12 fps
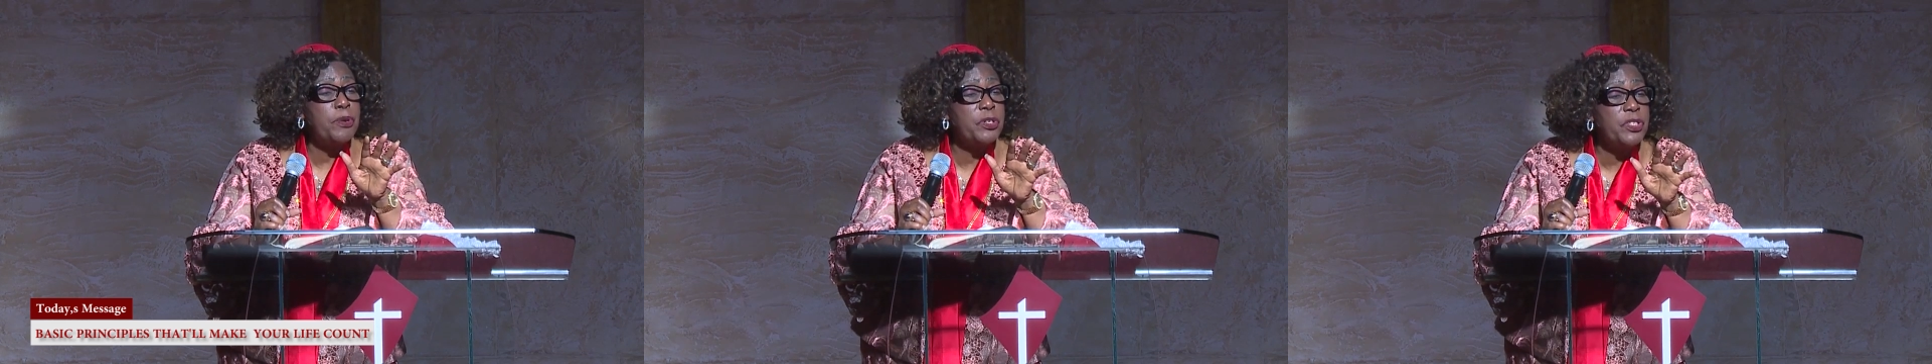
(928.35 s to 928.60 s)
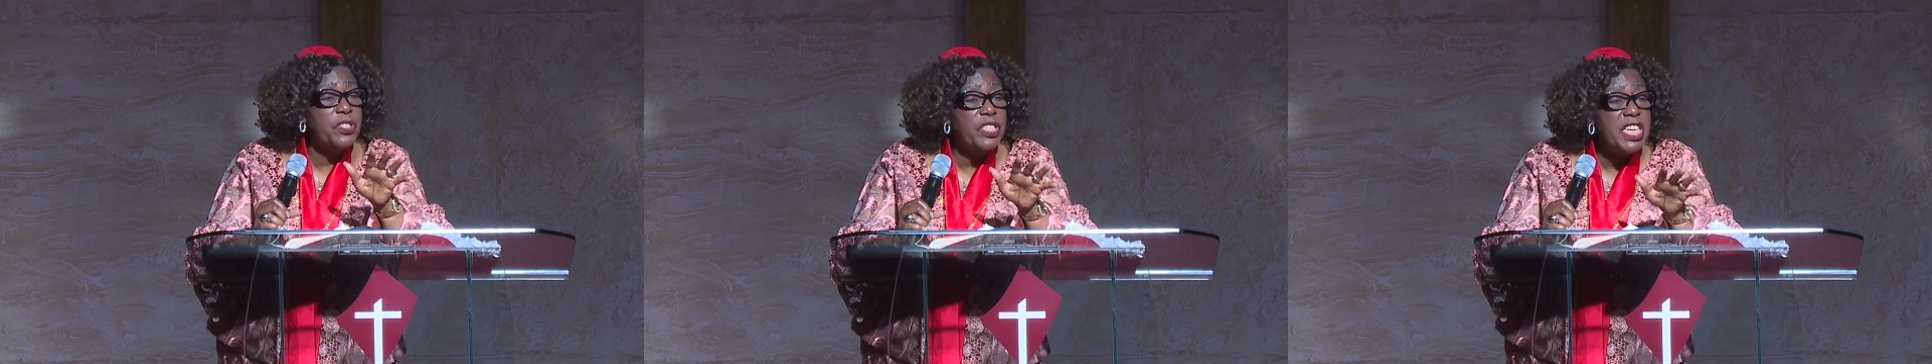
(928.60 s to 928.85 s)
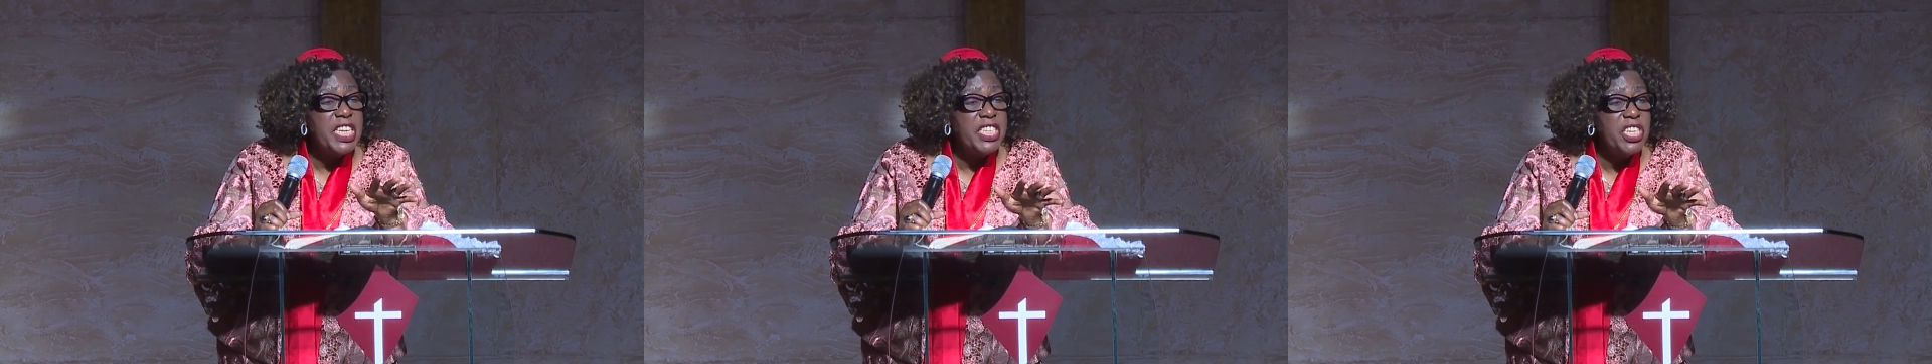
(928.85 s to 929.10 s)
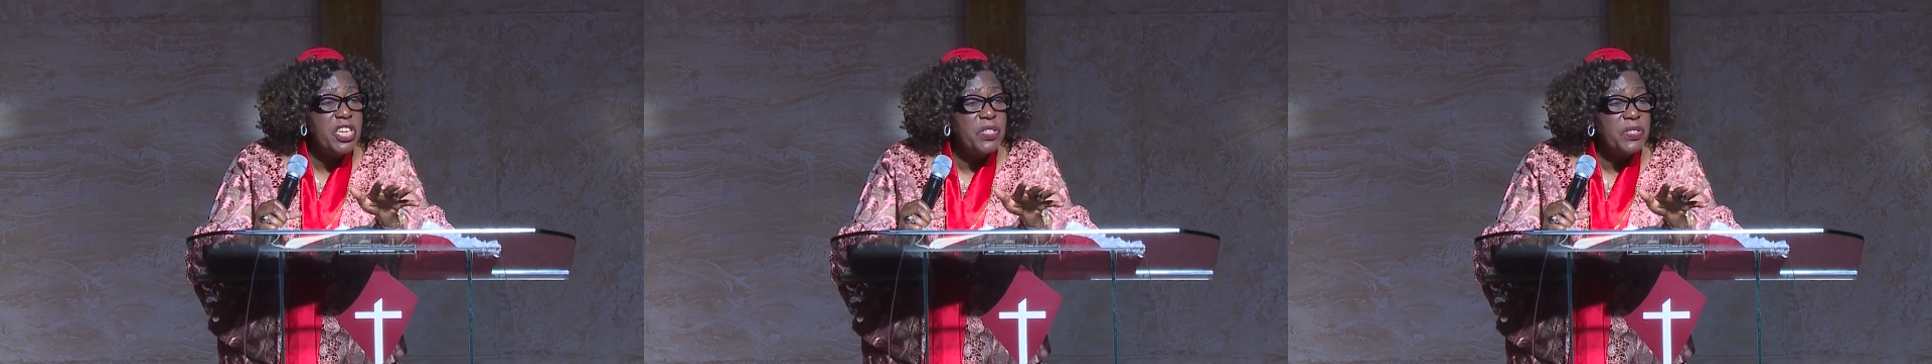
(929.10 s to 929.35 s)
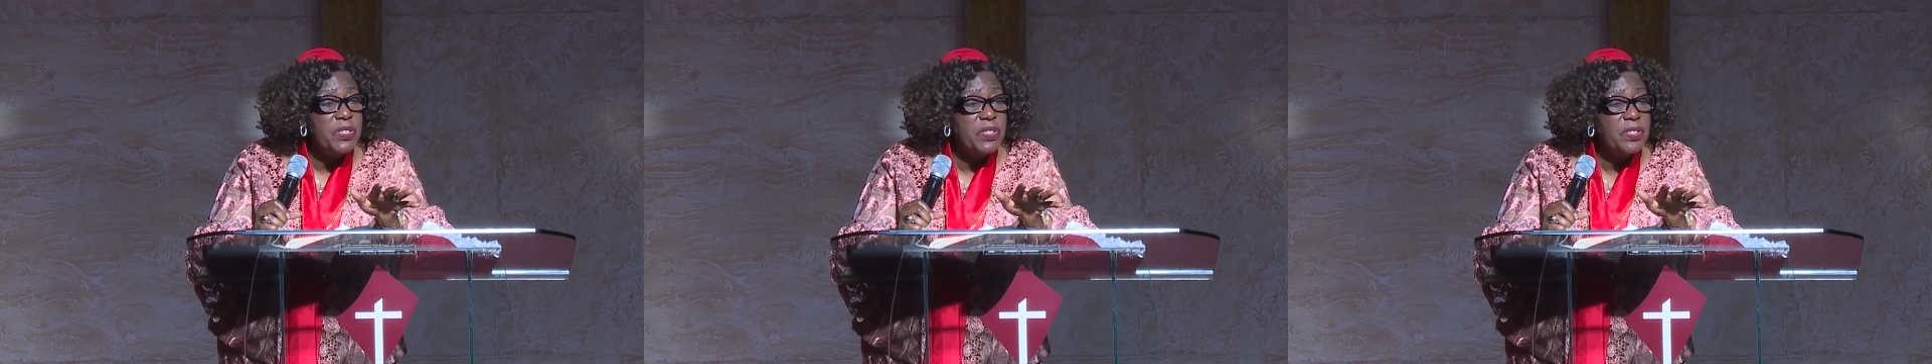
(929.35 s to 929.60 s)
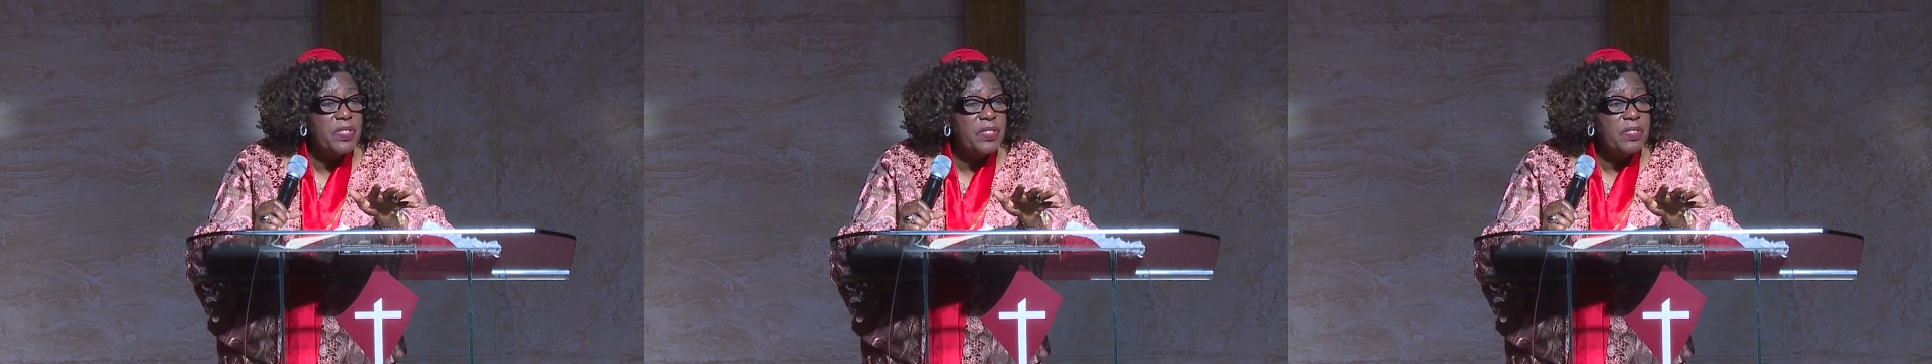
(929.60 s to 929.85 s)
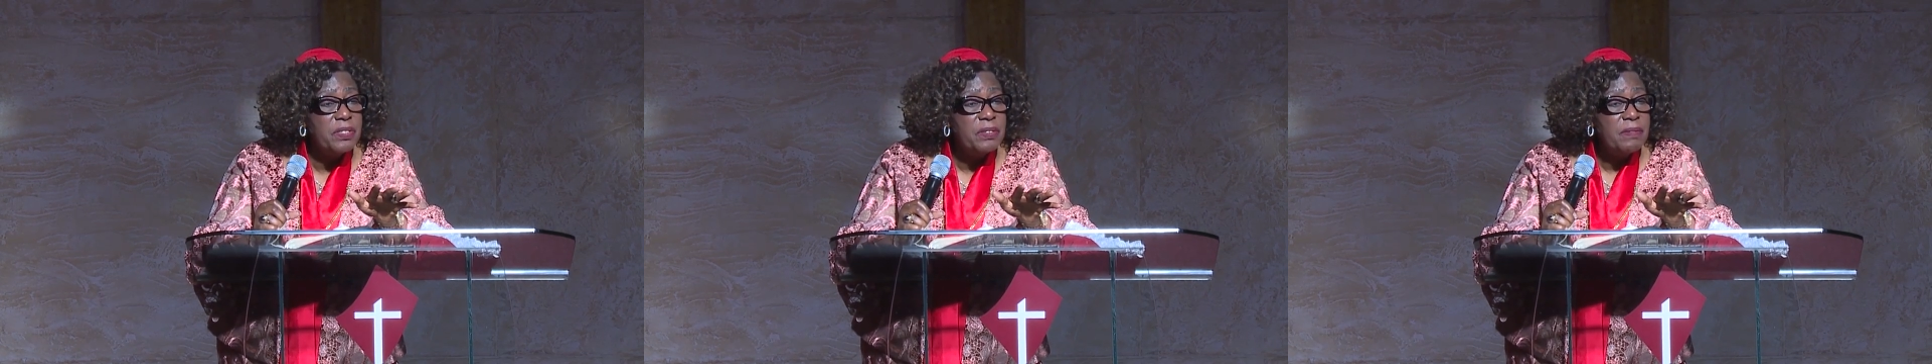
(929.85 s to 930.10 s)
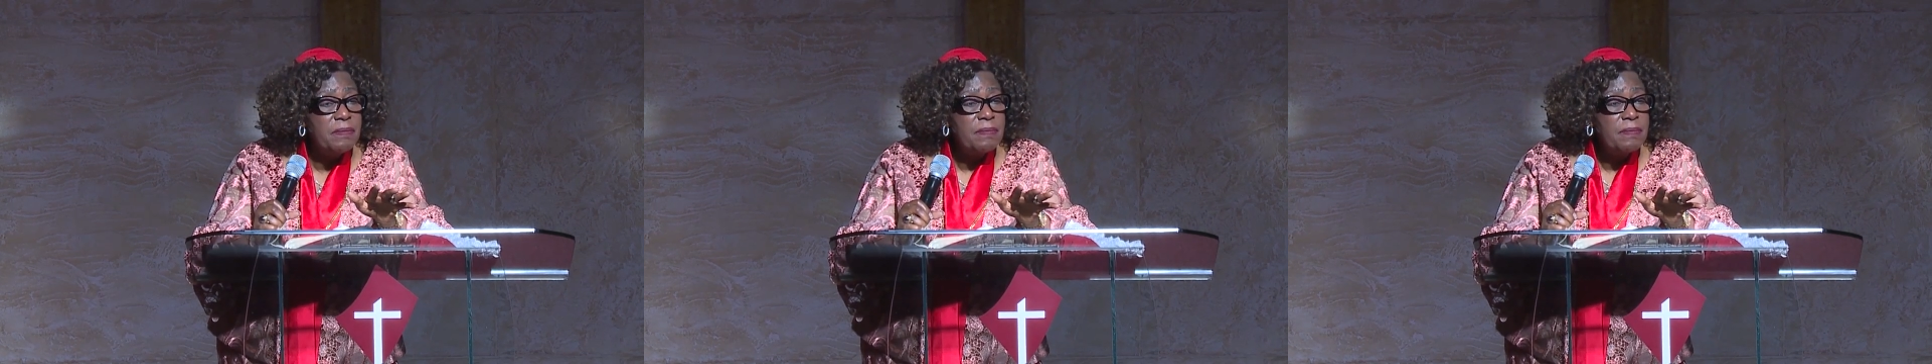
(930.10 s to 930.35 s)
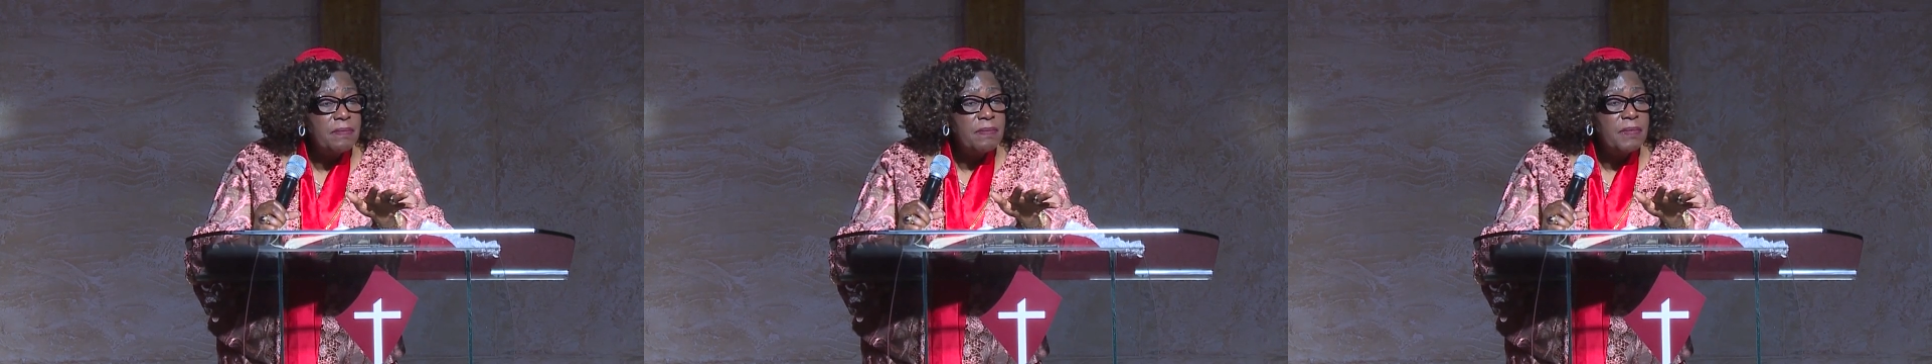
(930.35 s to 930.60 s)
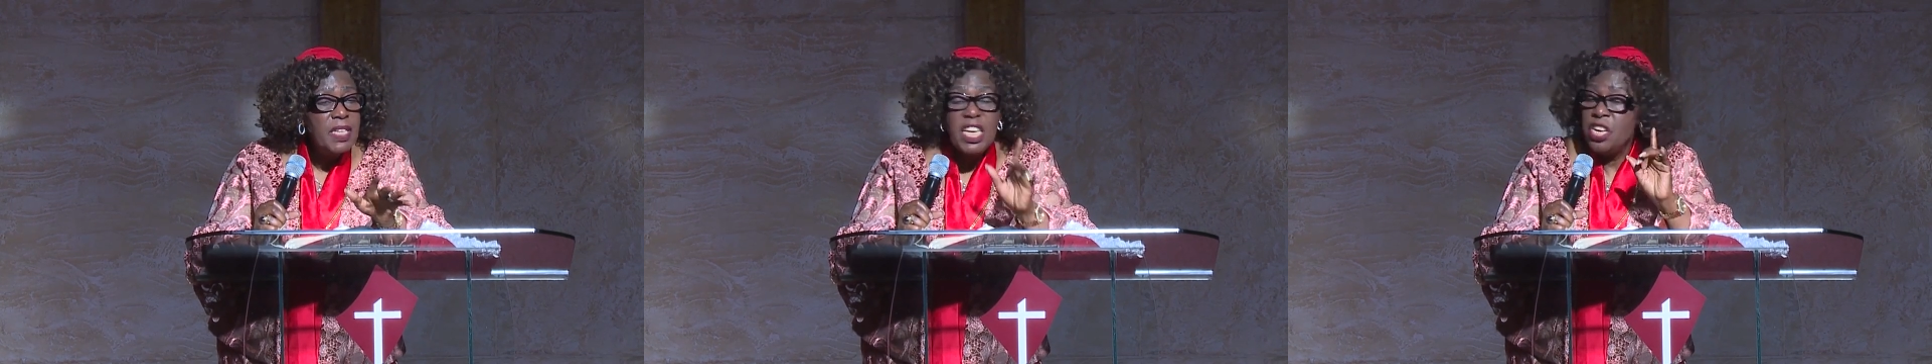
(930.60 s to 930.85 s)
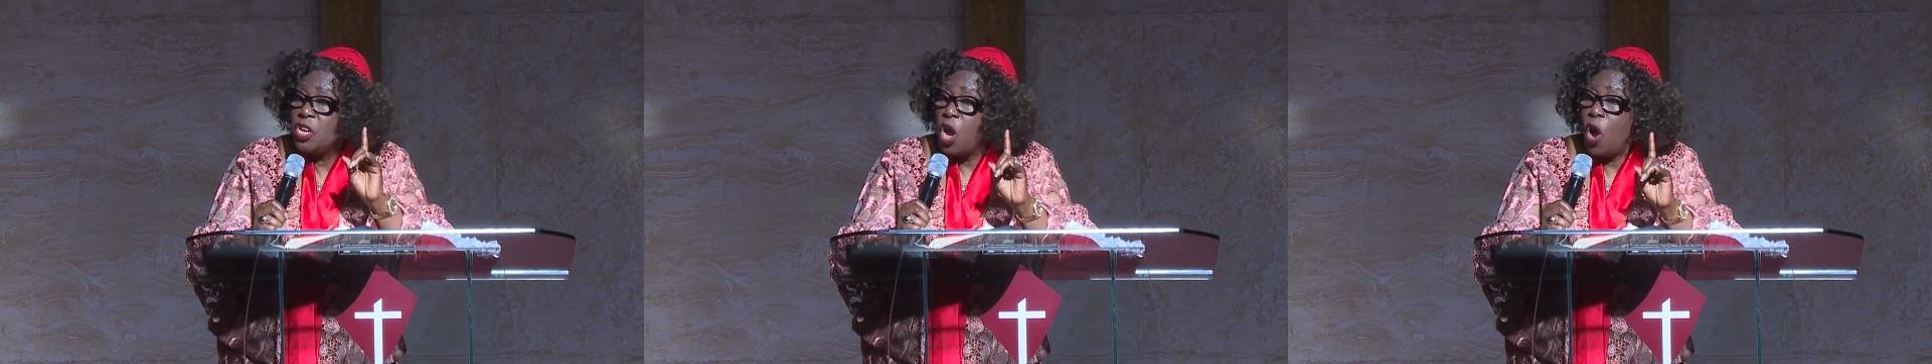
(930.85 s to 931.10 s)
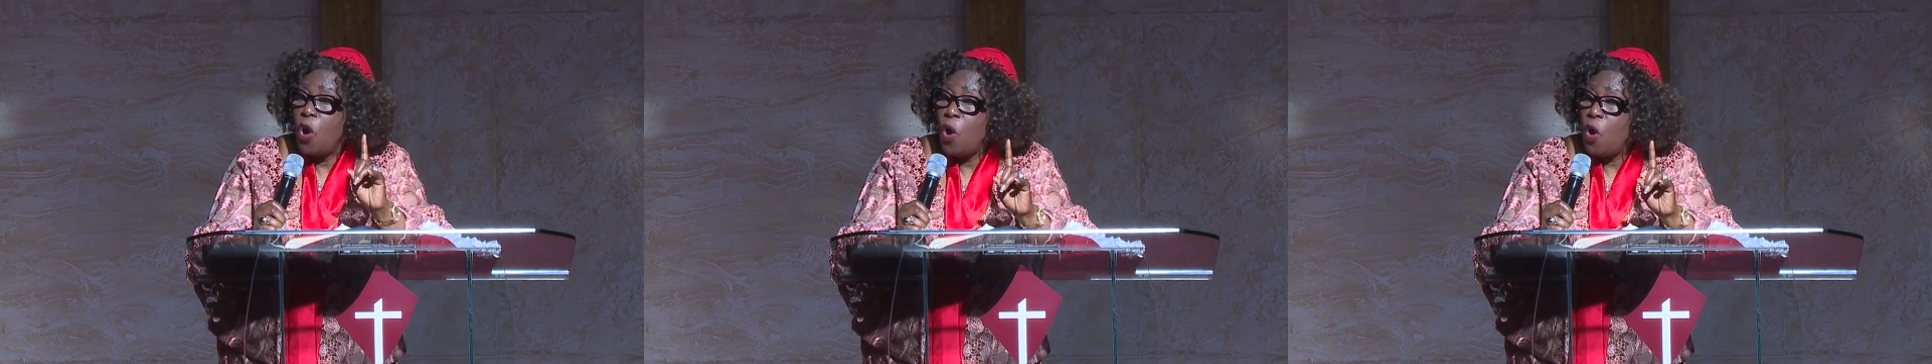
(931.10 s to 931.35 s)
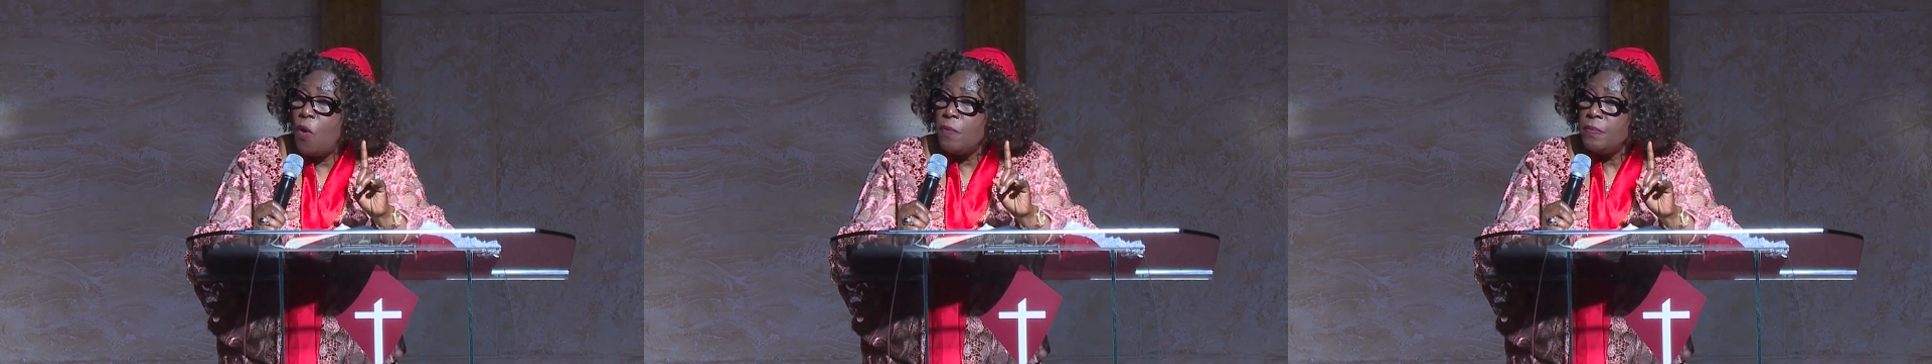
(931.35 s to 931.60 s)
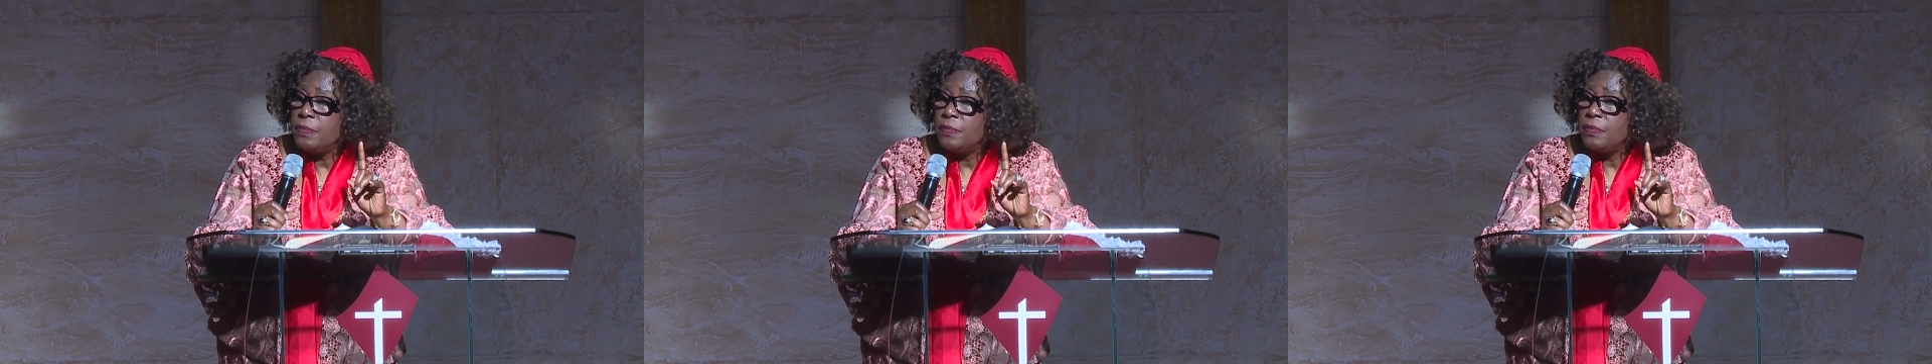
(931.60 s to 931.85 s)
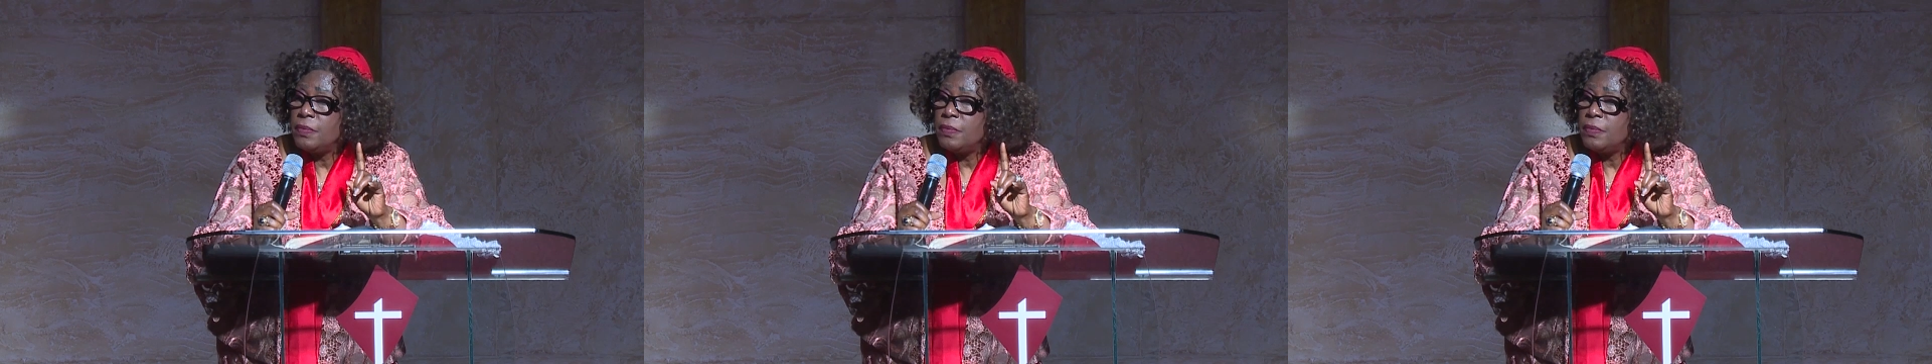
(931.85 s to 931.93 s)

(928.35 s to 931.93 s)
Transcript: procedures in your home,